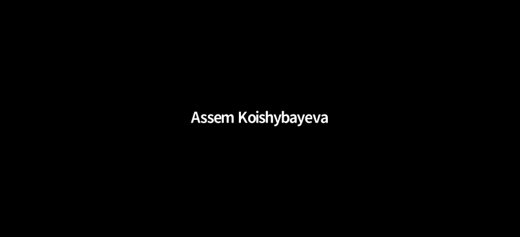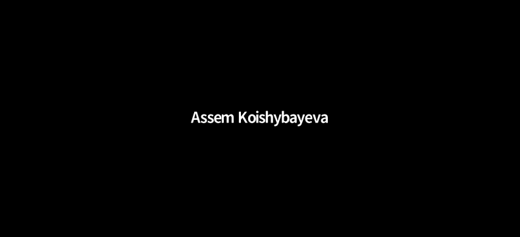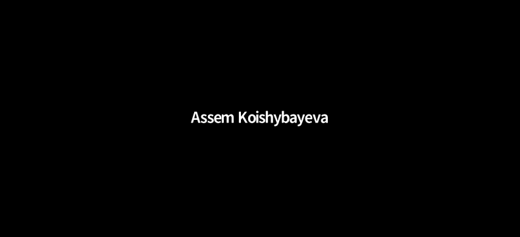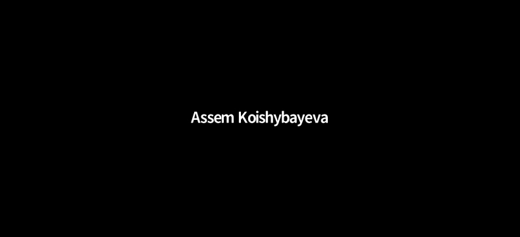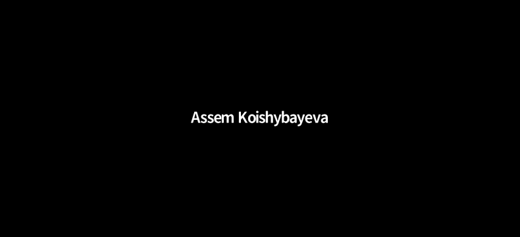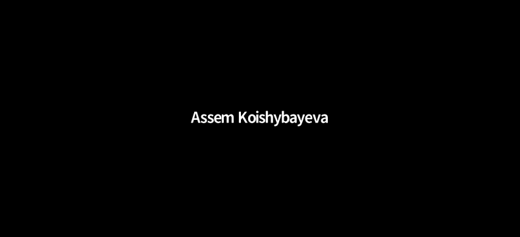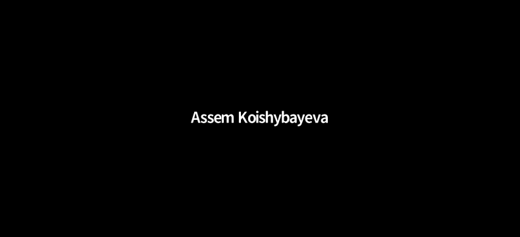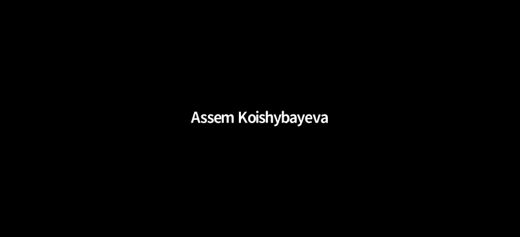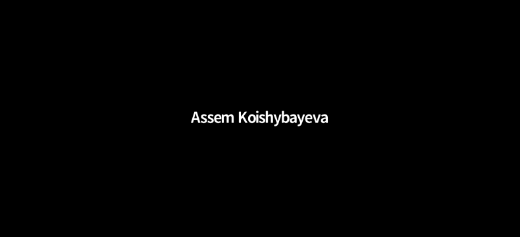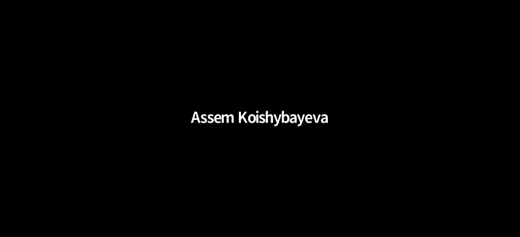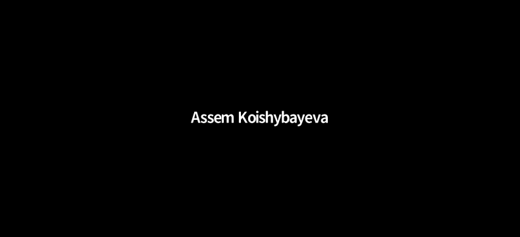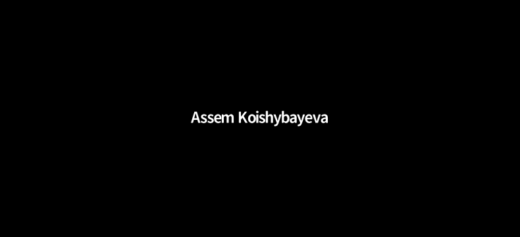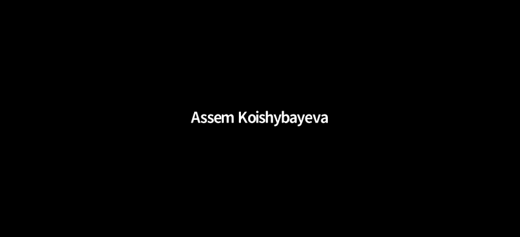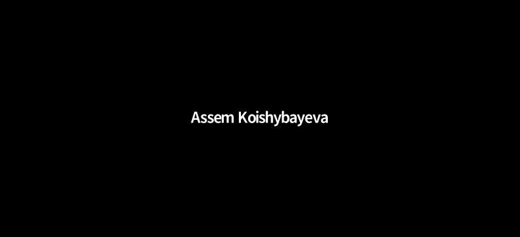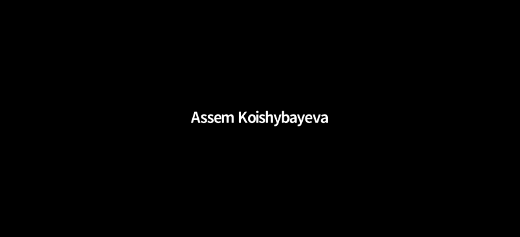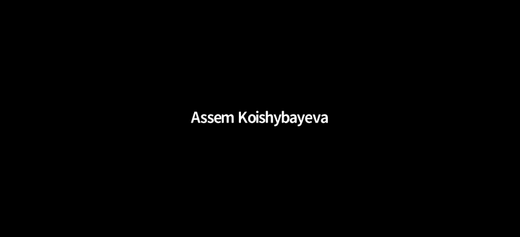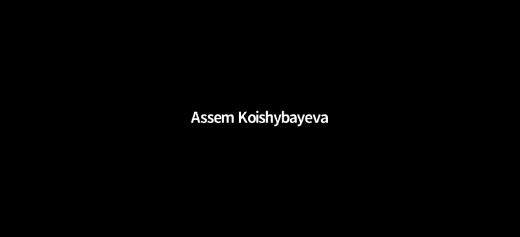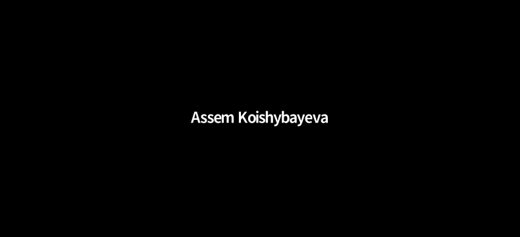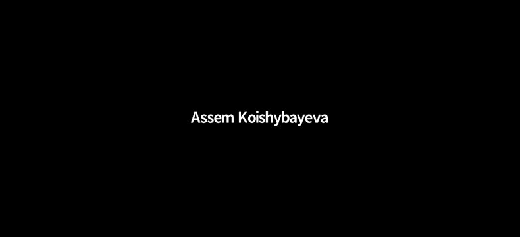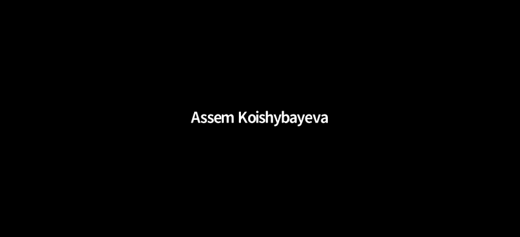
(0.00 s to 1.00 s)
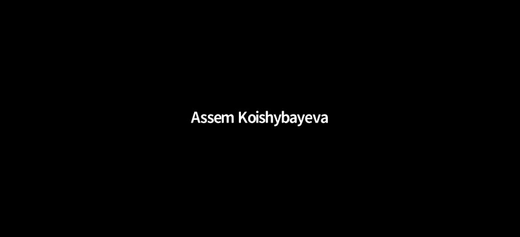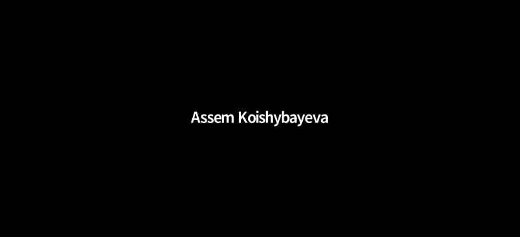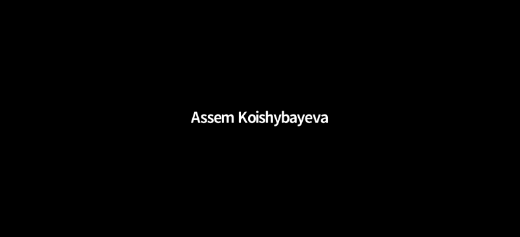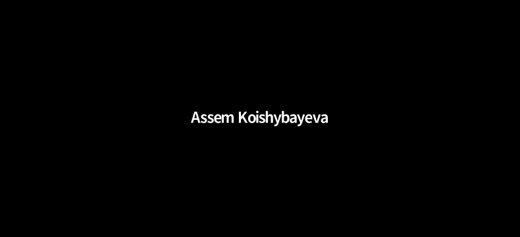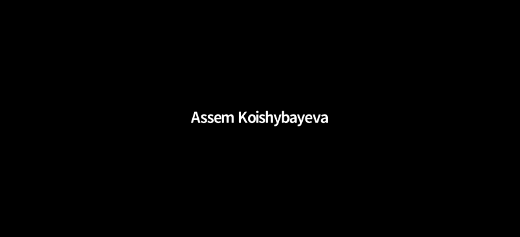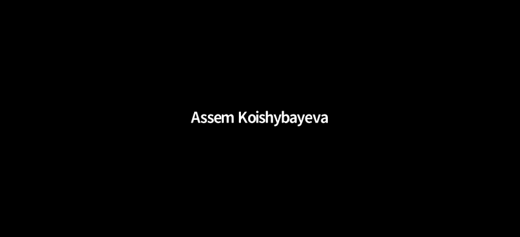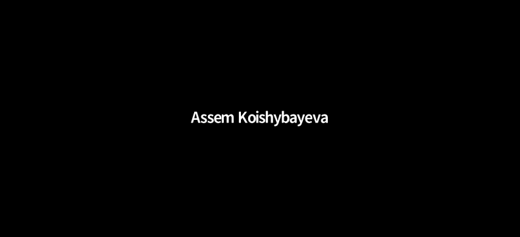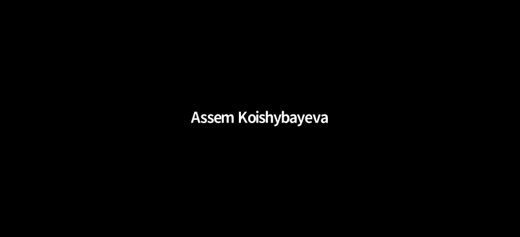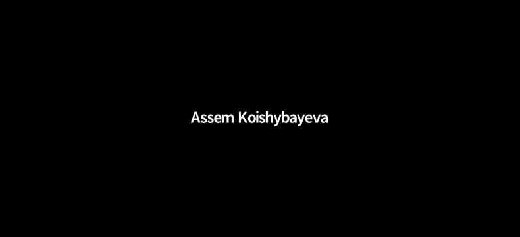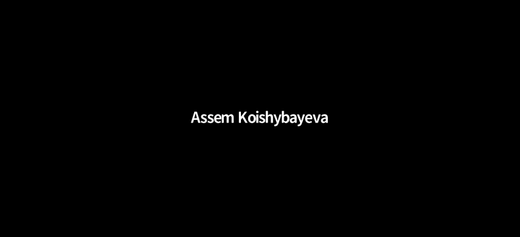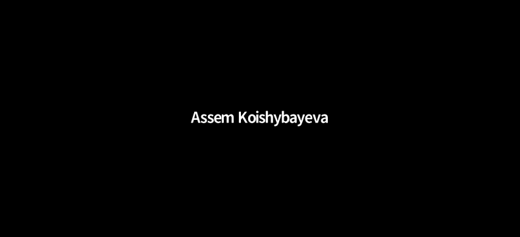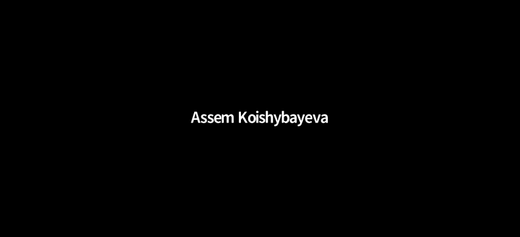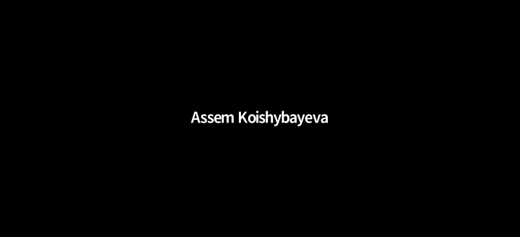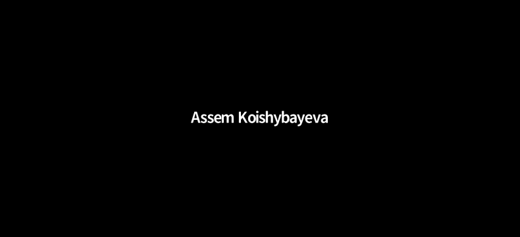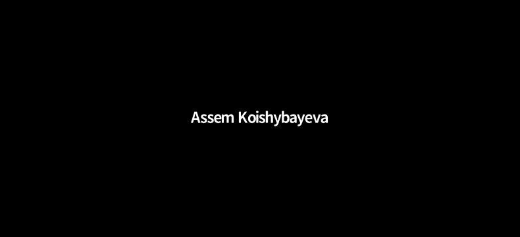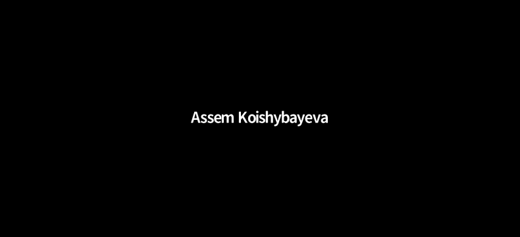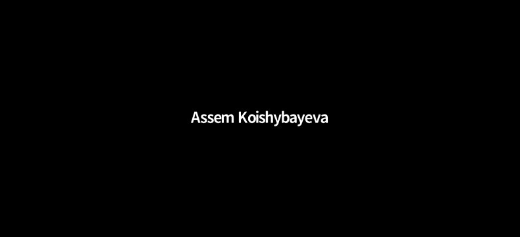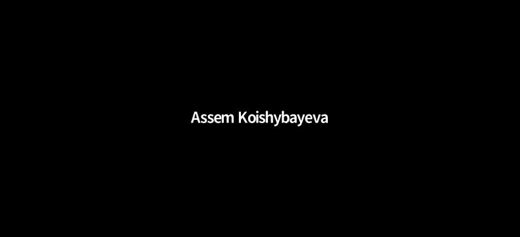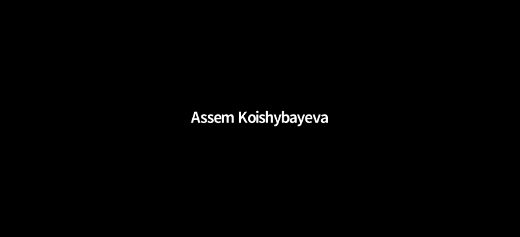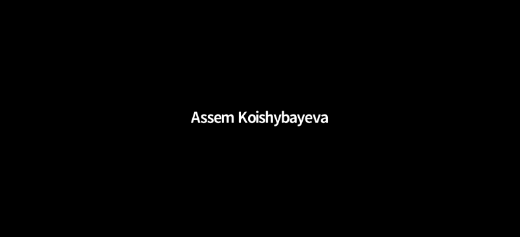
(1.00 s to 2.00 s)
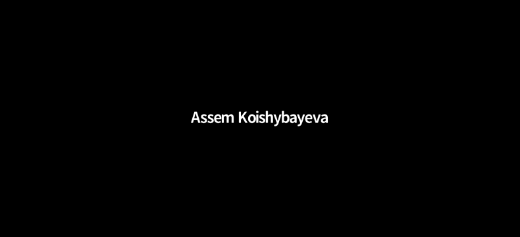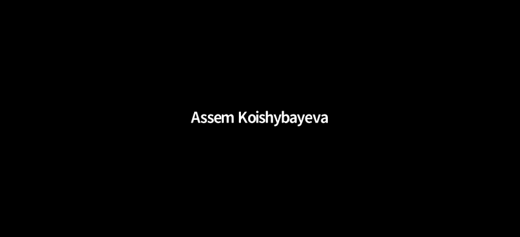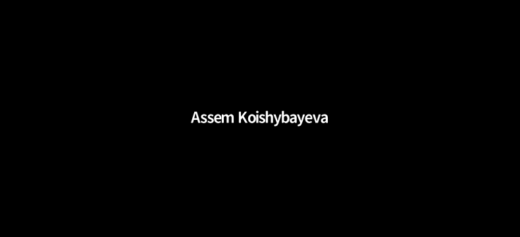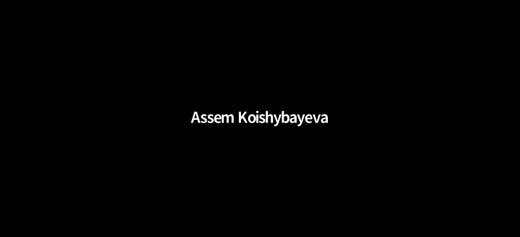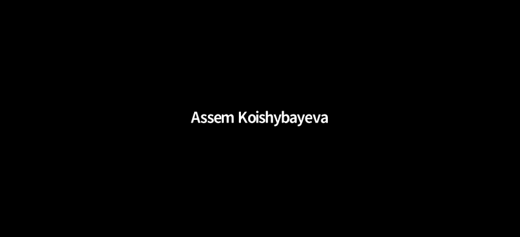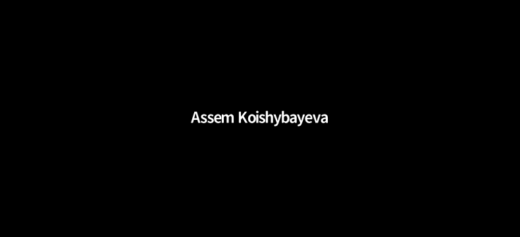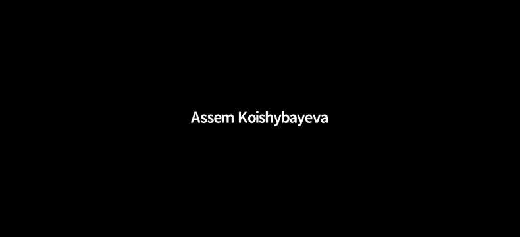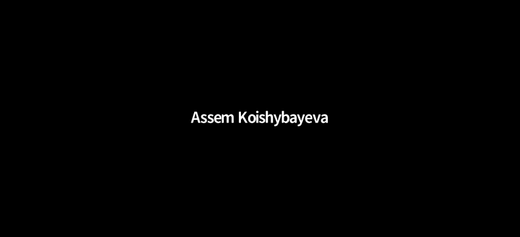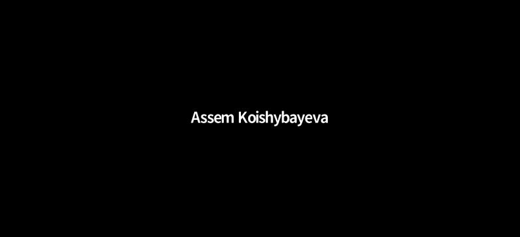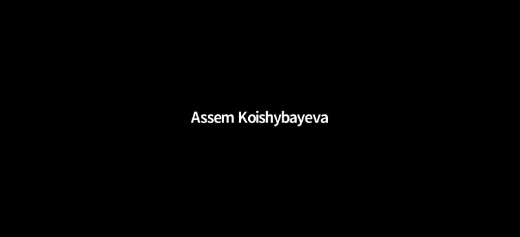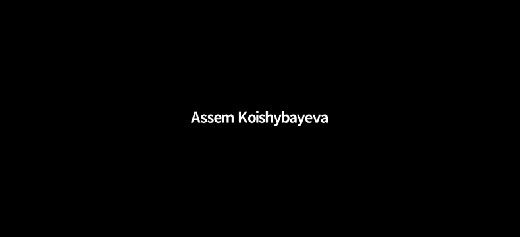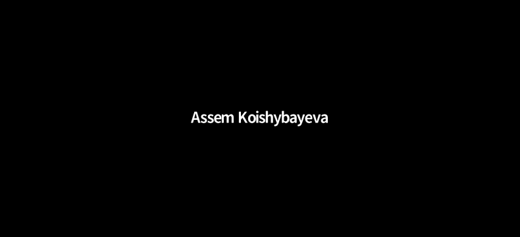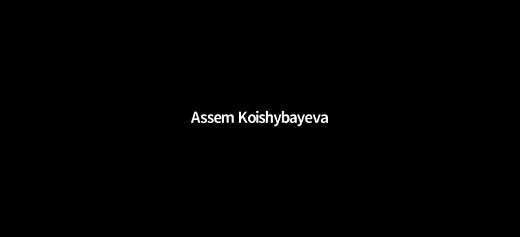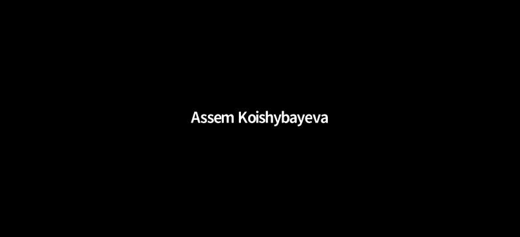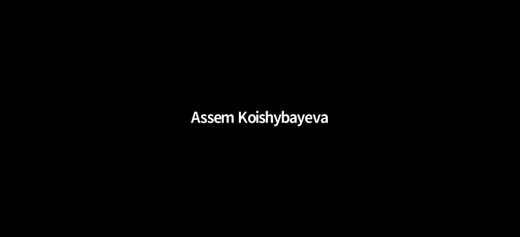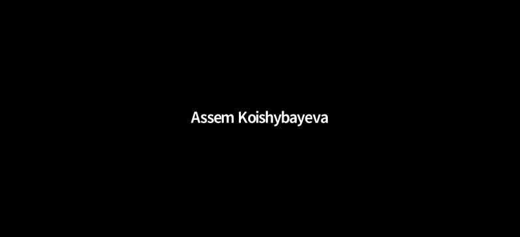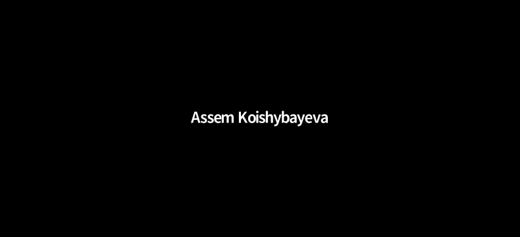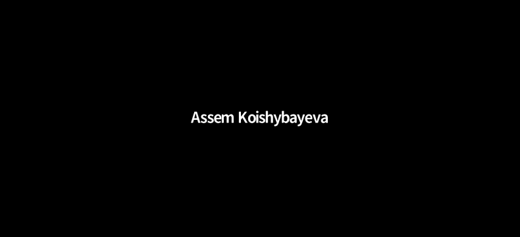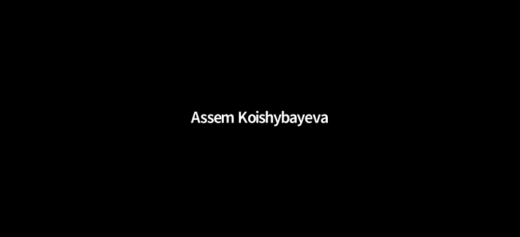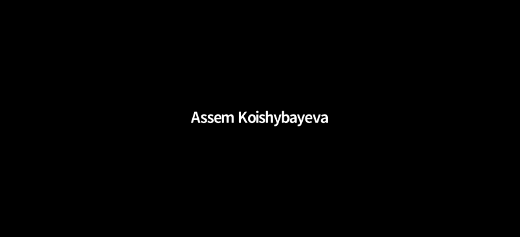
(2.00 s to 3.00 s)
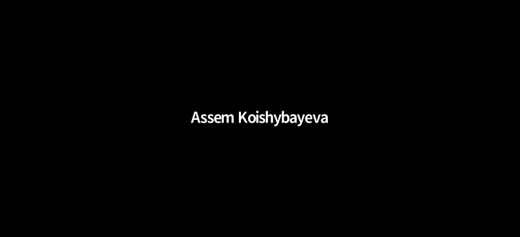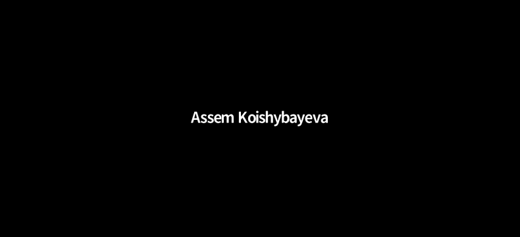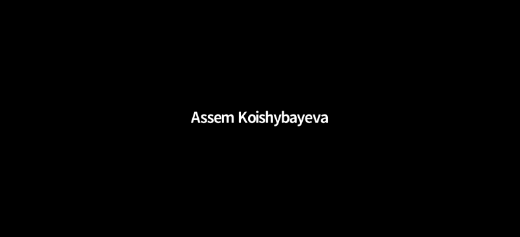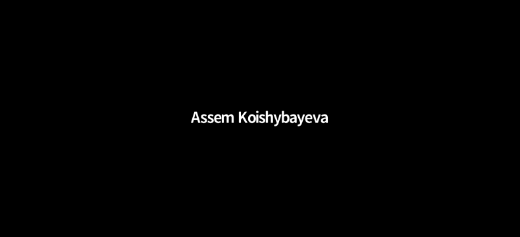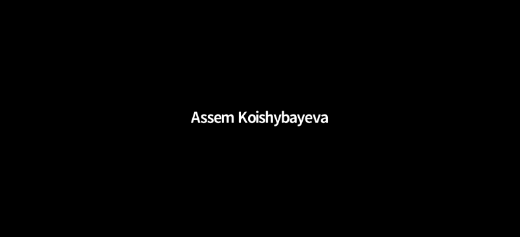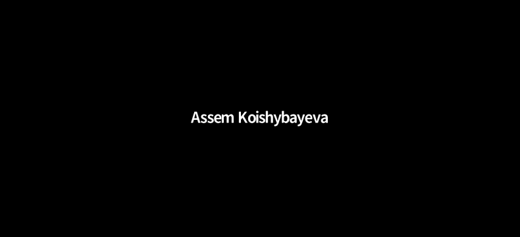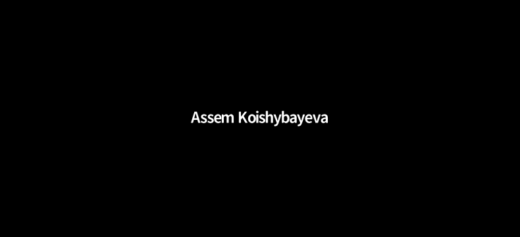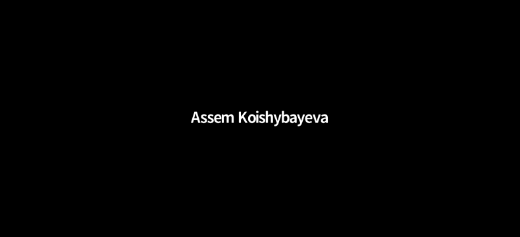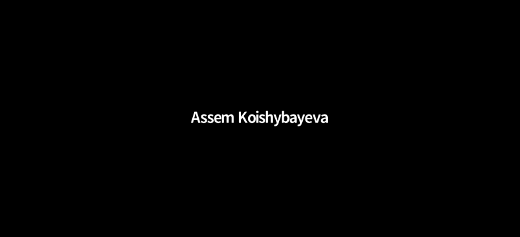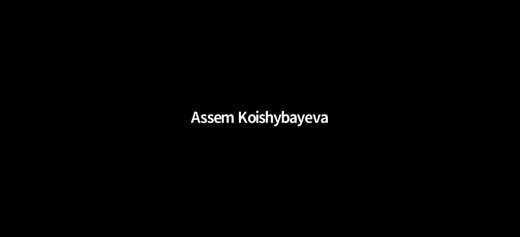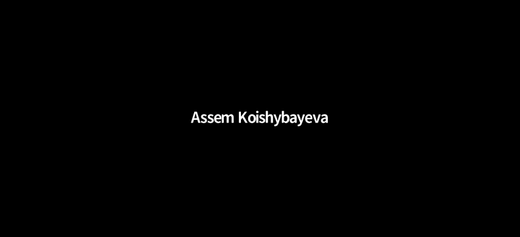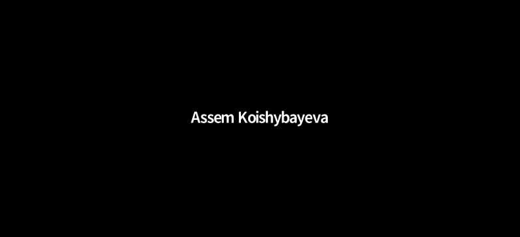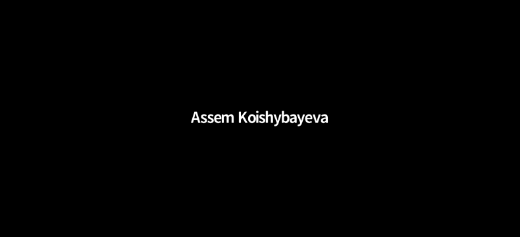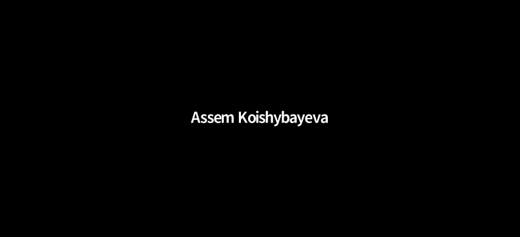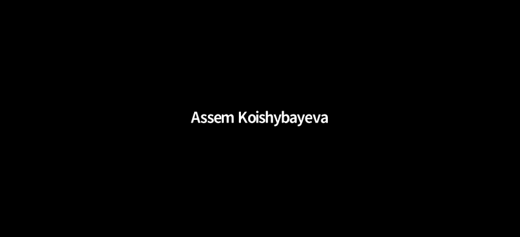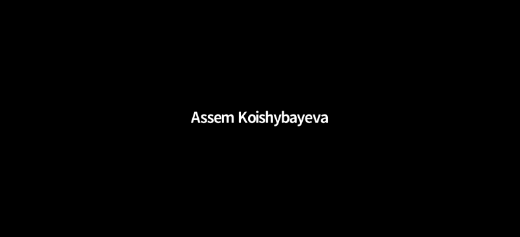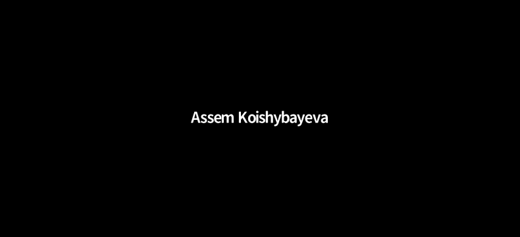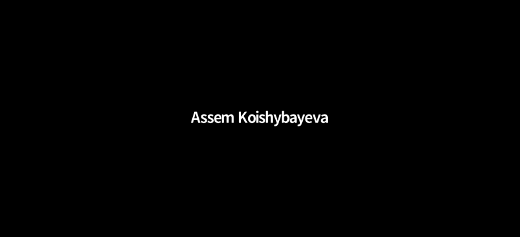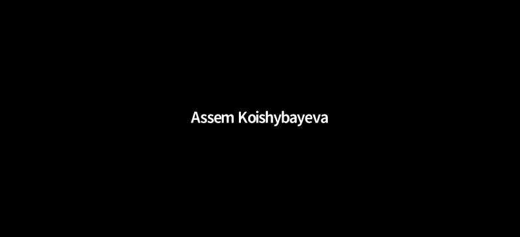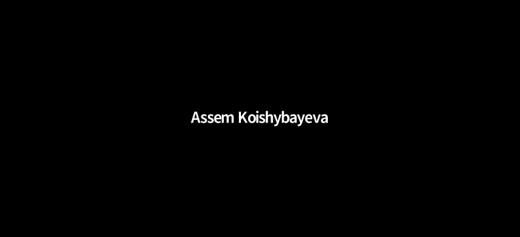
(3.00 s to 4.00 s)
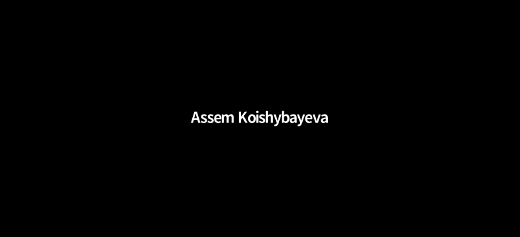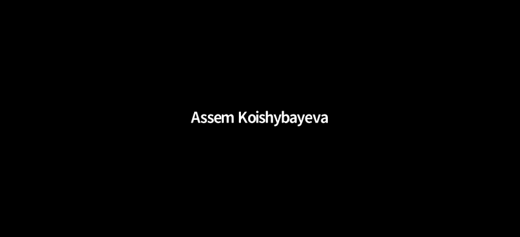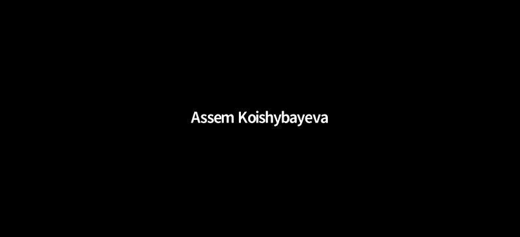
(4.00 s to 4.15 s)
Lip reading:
(no speaker visible)